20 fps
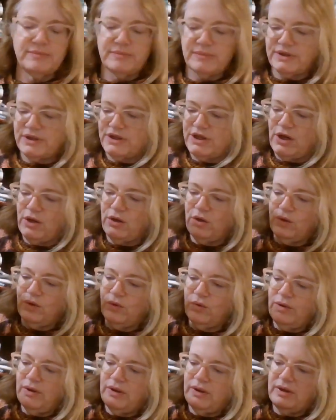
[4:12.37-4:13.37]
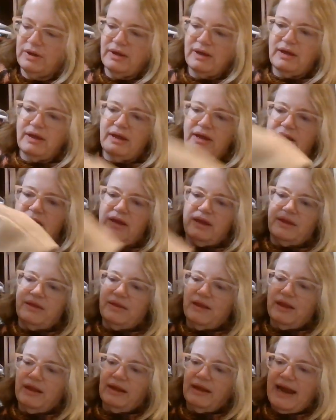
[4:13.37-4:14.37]
So
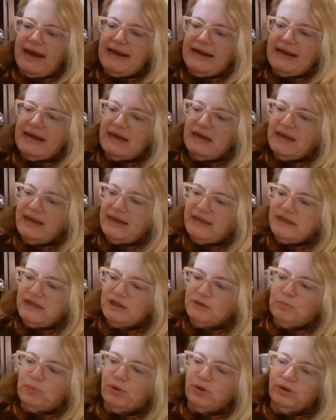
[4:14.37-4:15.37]
the lining is